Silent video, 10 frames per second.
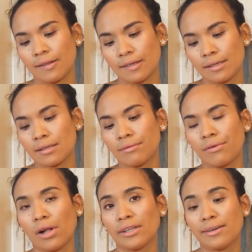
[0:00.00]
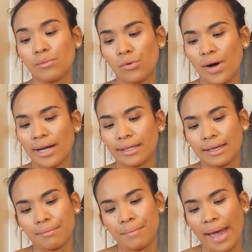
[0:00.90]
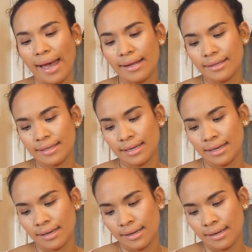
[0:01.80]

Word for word: this is the volume 1 matte.